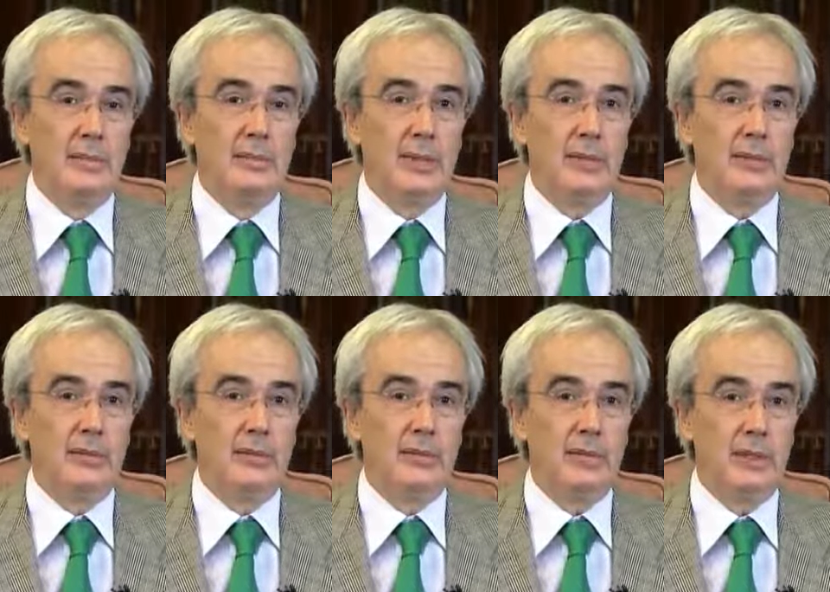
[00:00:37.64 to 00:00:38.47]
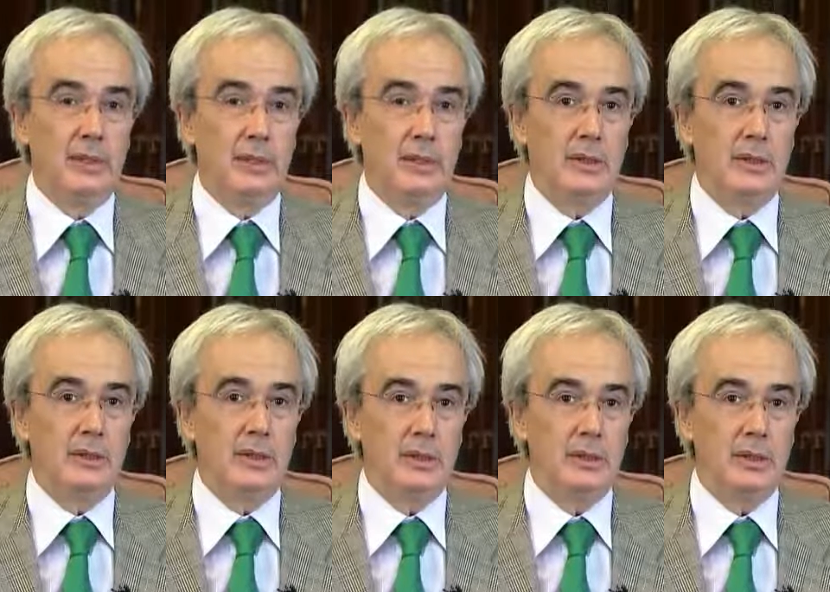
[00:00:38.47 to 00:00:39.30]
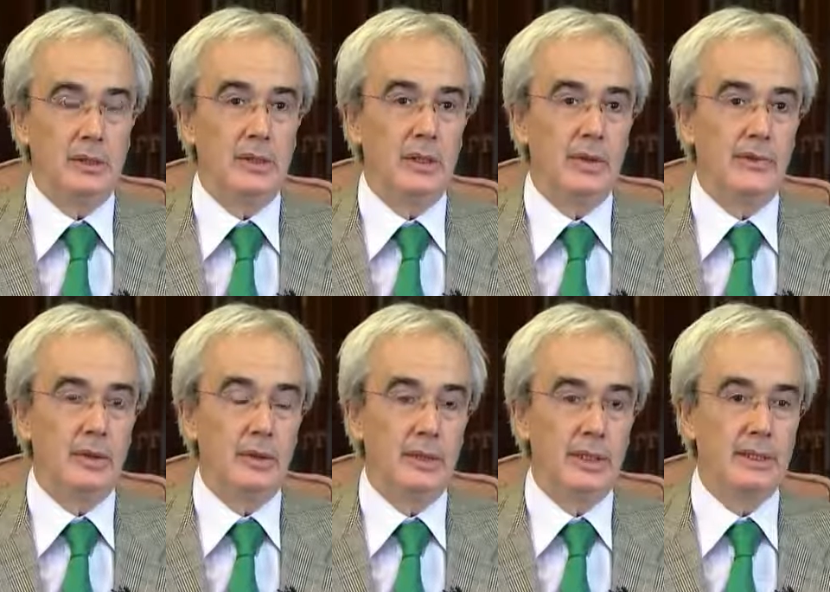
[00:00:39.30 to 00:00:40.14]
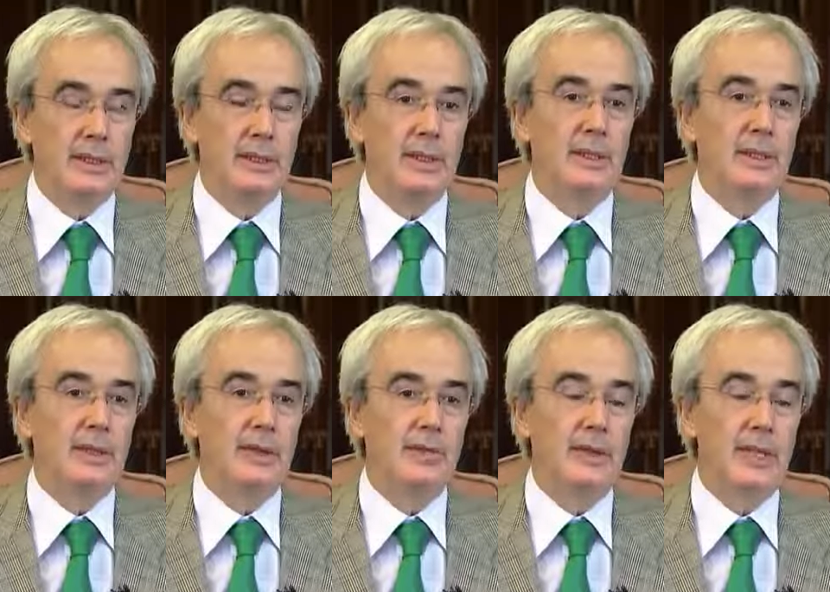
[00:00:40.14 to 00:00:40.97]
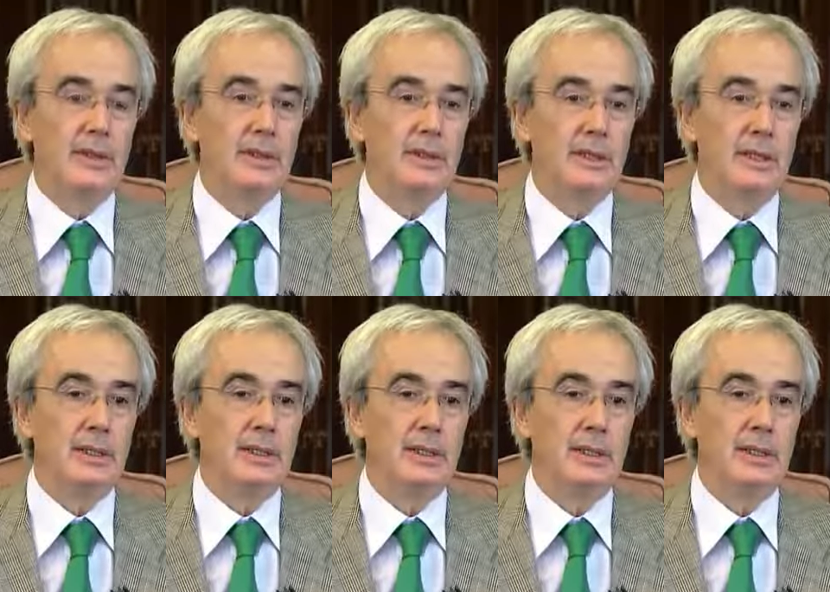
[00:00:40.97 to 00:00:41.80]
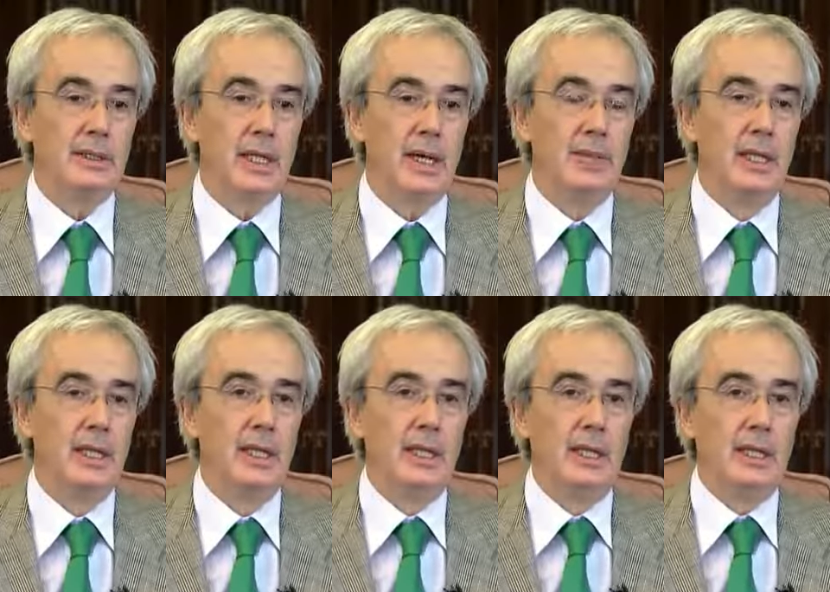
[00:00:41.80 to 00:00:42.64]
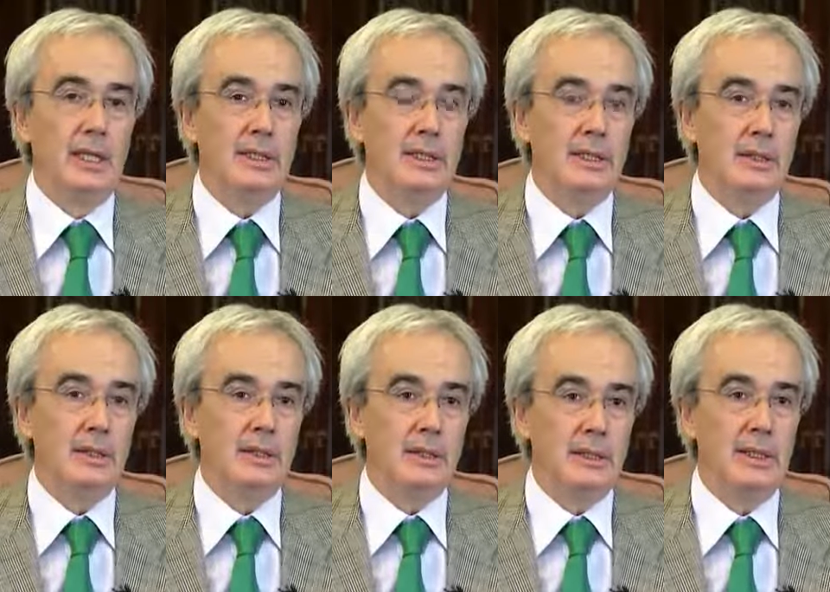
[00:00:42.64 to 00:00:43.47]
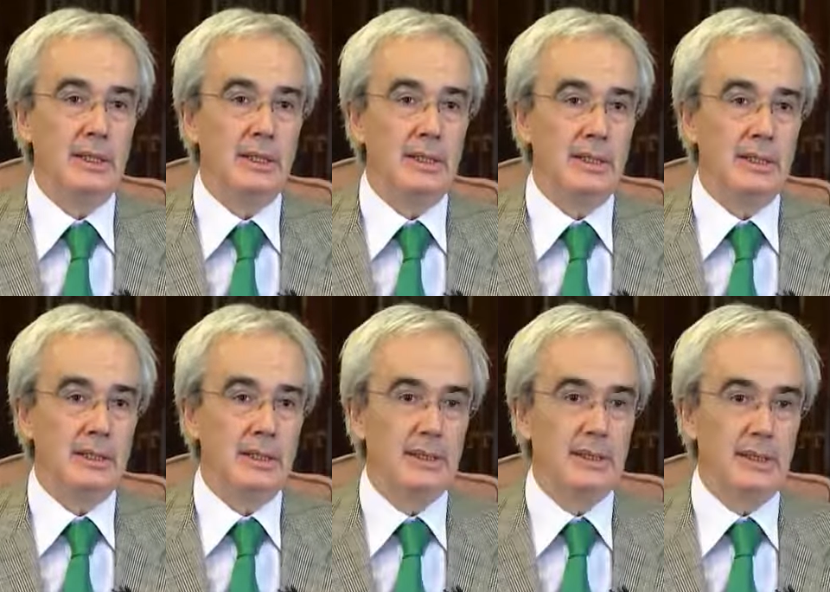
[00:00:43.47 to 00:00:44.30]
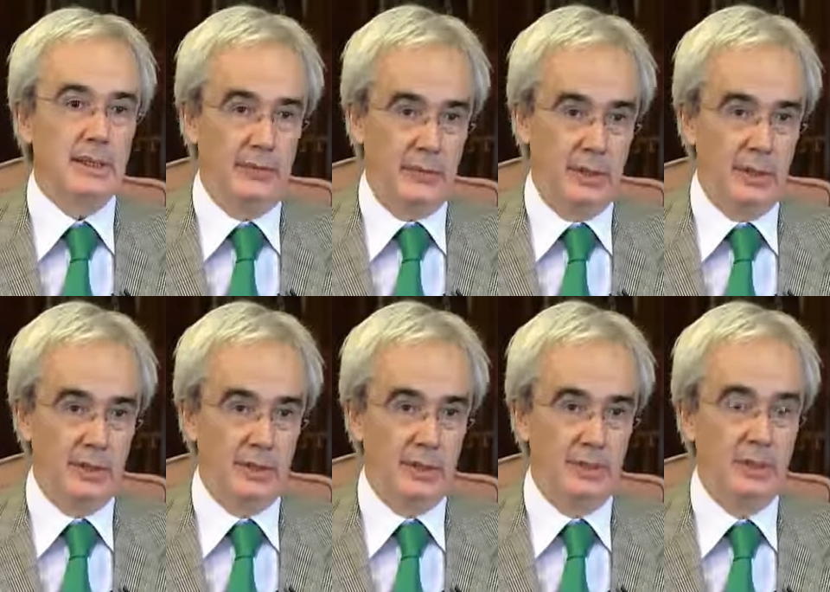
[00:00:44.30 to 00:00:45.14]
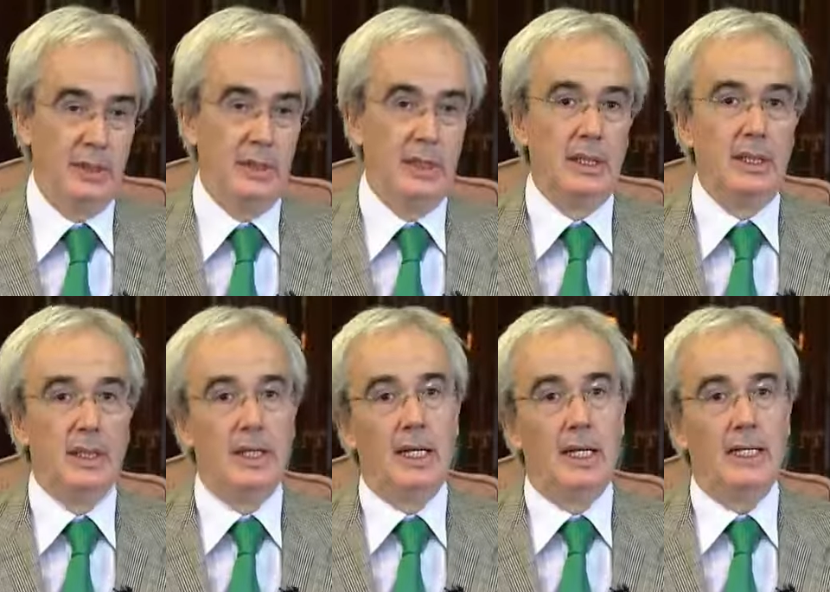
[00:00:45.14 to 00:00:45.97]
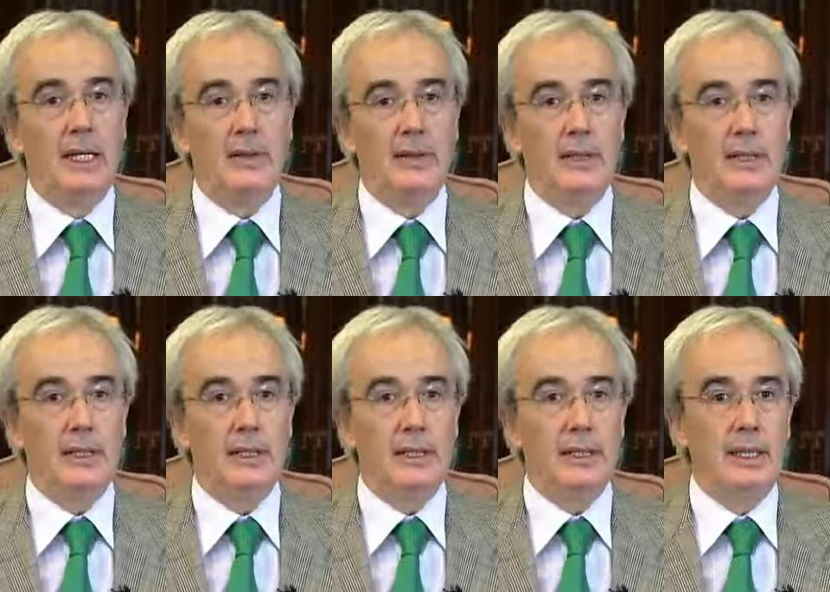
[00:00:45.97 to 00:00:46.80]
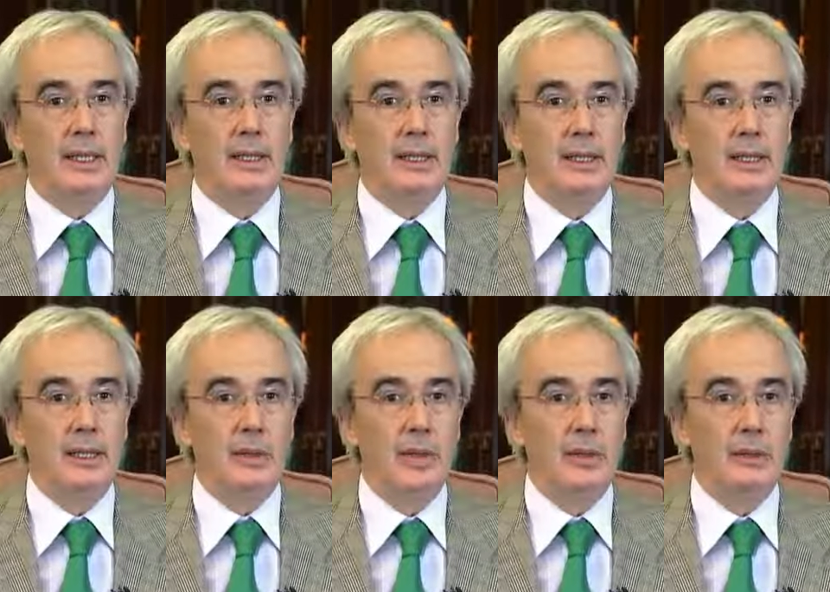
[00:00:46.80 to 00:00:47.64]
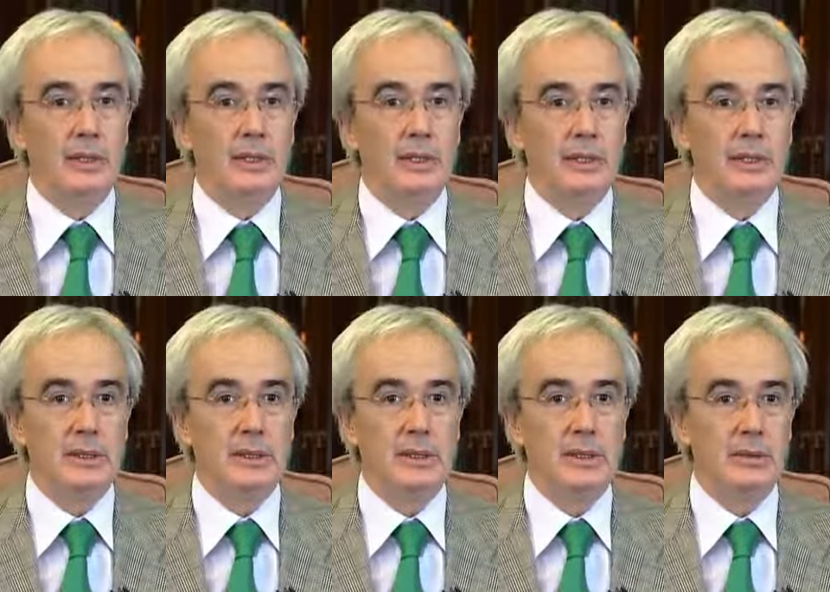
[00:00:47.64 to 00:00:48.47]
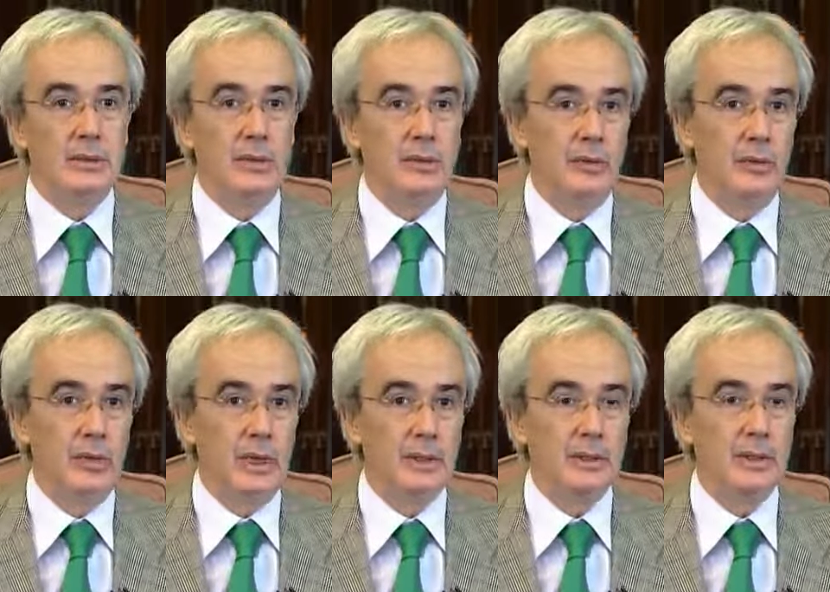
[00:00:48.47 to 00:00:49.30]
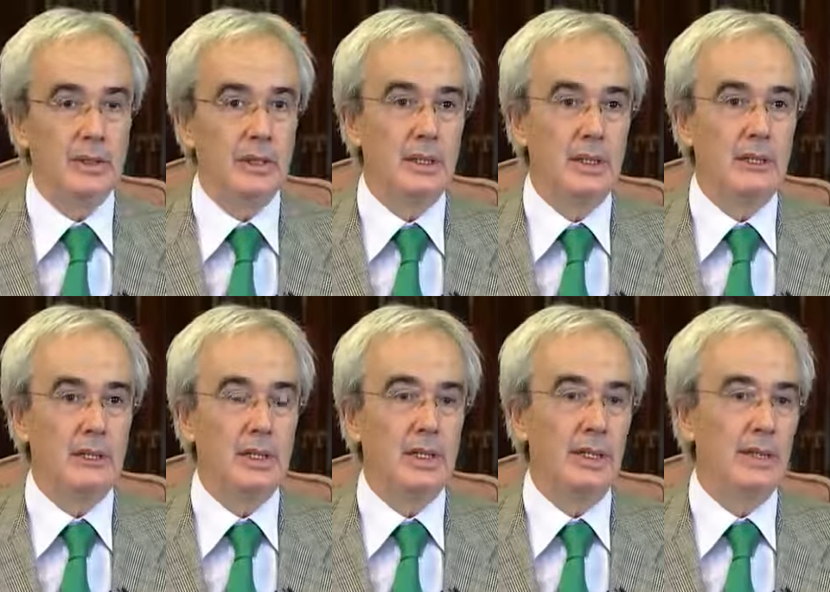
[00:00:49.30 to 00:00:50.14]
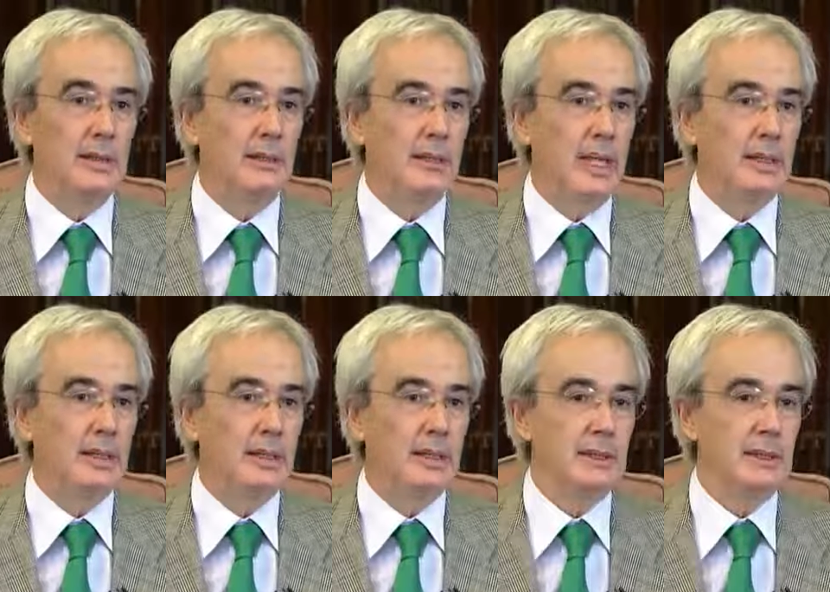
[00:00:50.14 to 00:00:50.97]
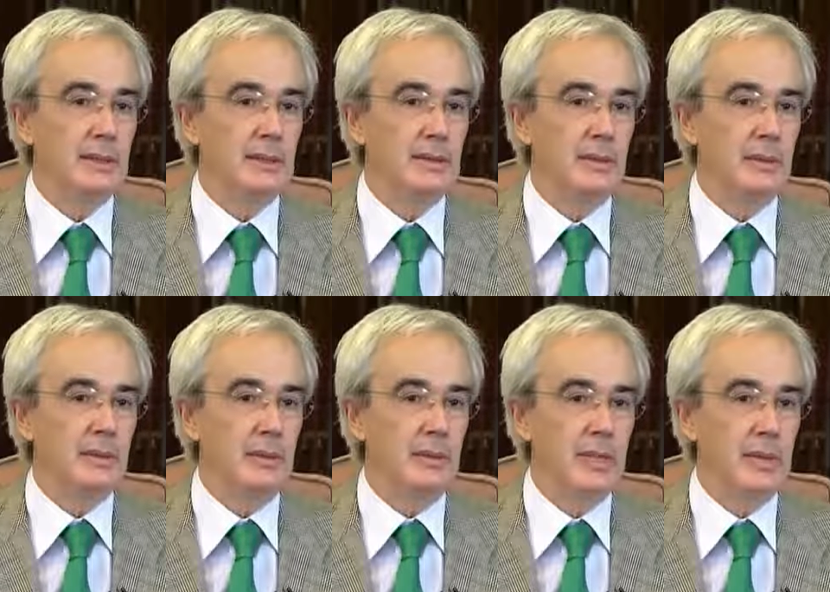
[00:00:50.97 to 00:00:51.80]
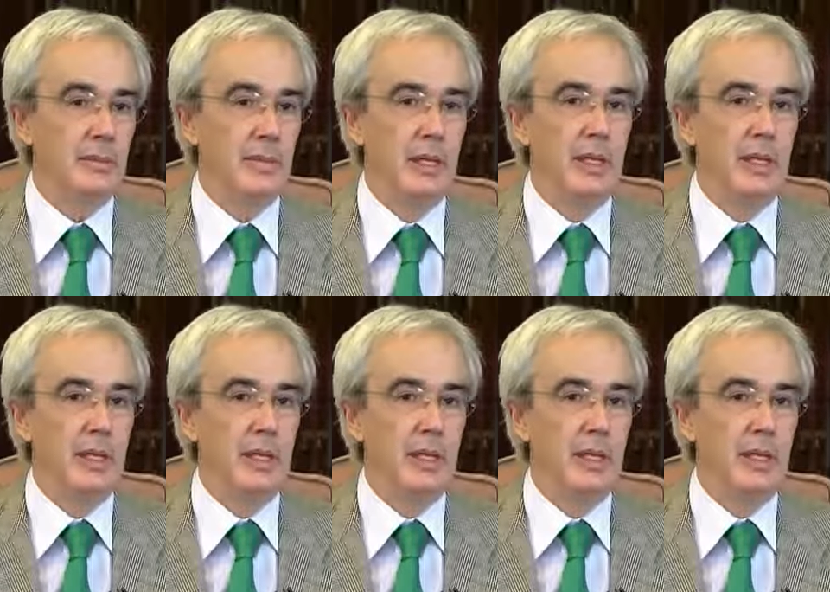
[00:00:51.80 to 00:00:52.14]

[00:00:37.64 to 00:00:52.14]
But the conjunction of all these factors at the same time is not considered in this stratification. And I think that the way in which this is going to influence our clinical practice is, by being